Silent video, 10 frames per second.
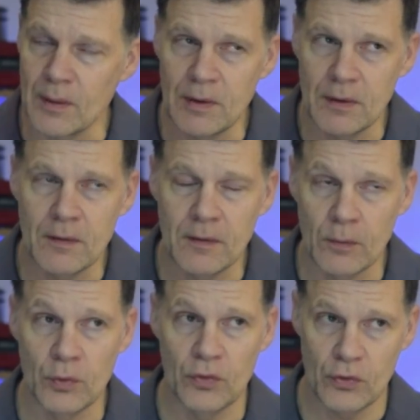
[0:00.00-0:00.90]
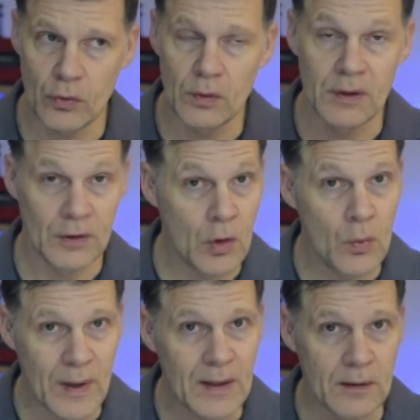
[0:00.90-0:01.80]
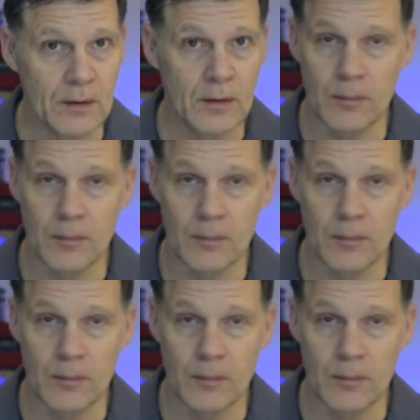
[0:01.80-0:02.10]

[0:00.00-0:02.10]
I mean, there was certainly low end.